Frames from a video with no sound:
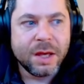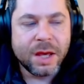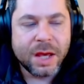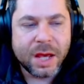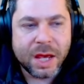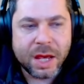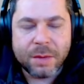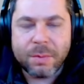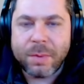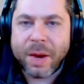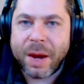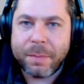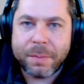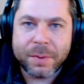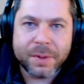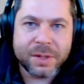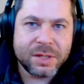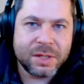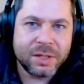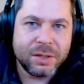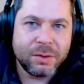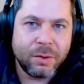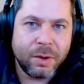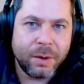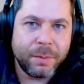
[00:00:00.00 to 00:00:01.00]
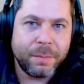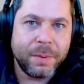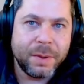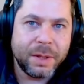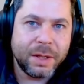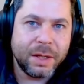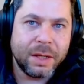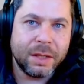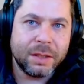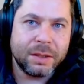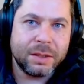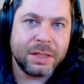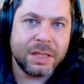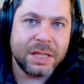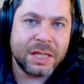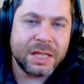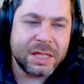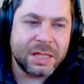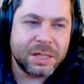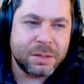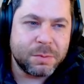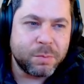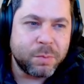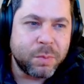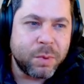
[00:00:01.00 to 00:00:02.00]
in my personal opinion,
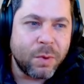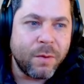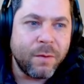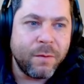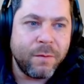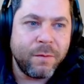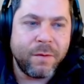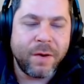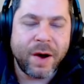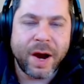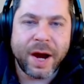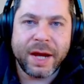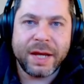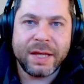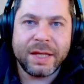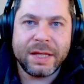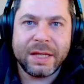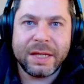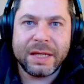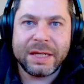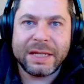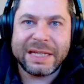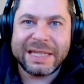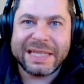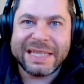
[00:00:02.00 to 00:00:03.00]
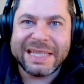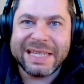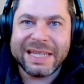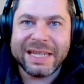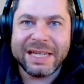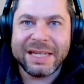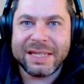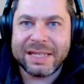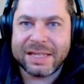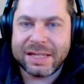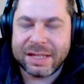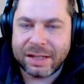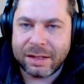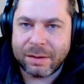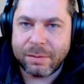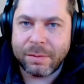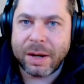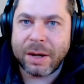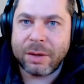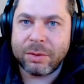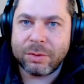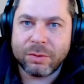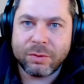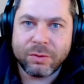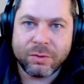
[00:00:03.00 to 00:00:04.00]
is providing decent
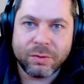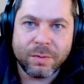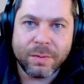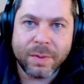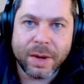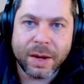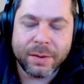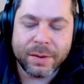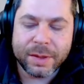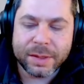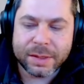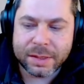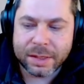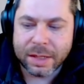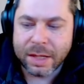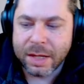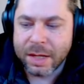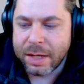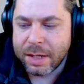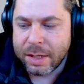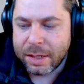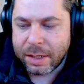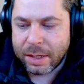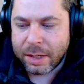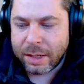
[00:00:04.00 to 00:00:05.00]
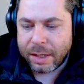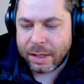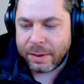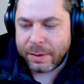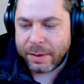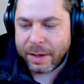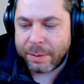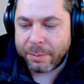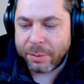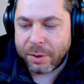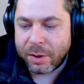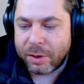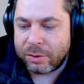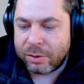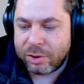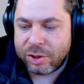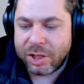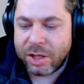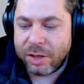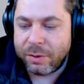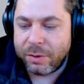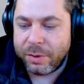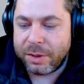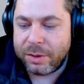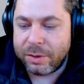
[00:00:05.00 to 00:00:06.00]
amount of merits. I'm going to
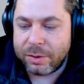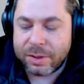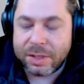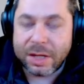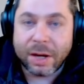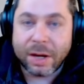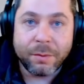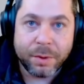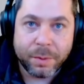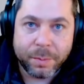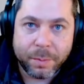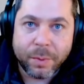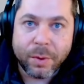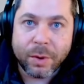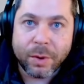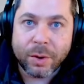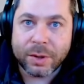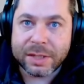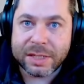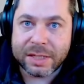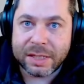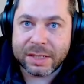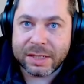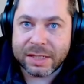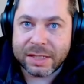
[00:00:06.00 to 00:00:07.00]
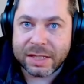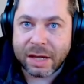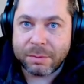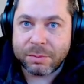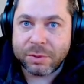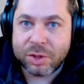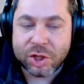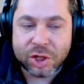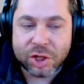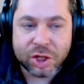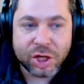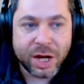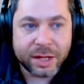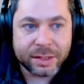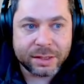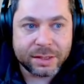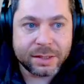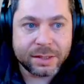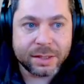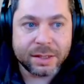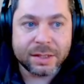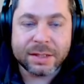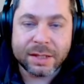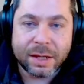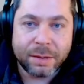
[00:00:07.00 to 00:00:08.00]
share with you some reports and some
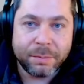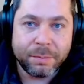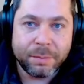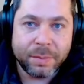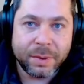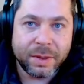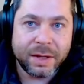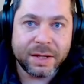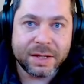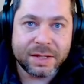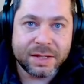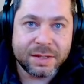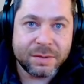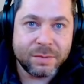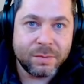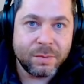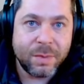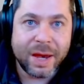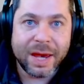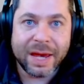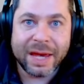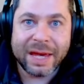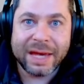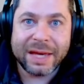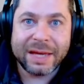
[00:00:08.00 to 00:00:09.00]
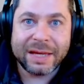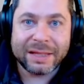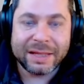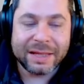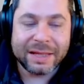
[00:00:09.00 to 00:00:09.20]
chats. Some players make